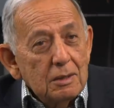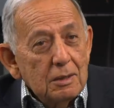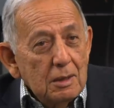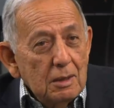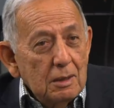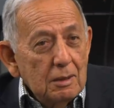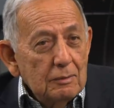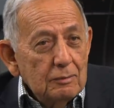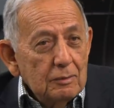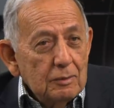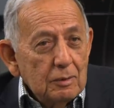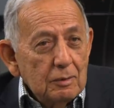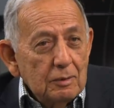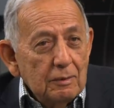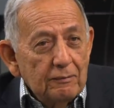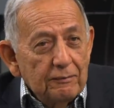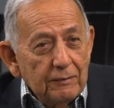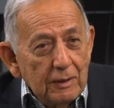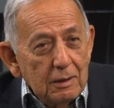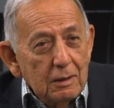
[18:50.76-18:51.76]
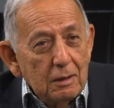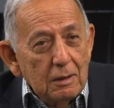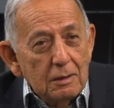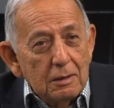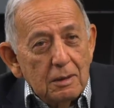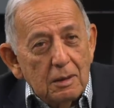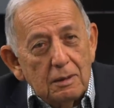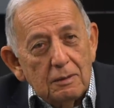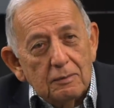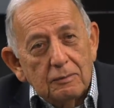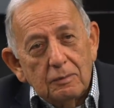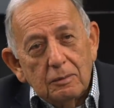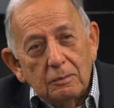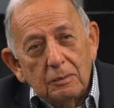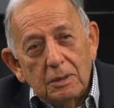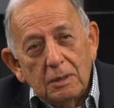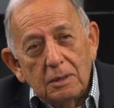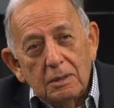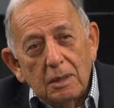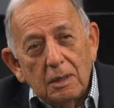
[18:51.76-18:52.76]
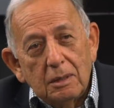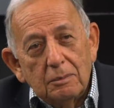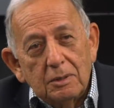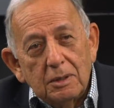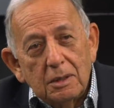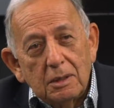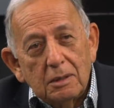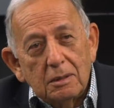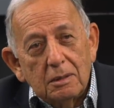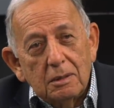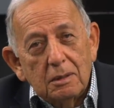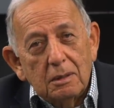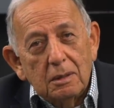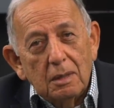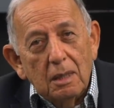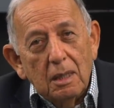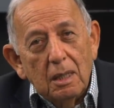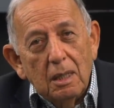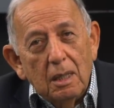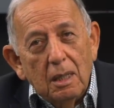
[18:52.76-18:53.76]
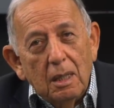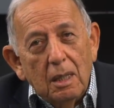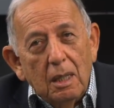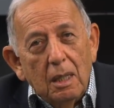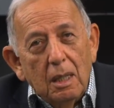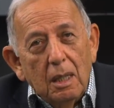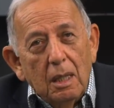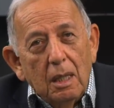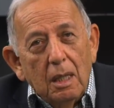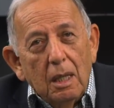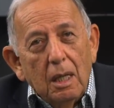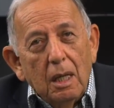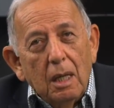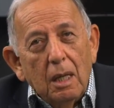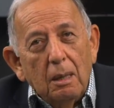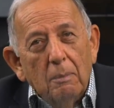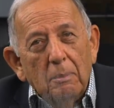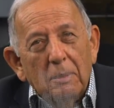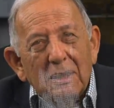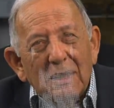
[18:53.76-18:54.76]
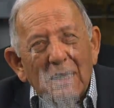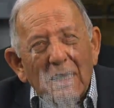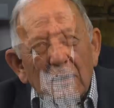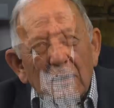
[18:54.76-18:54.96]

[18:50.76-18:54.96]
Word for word: ourselves or defend ourselves from these objects. Uh, but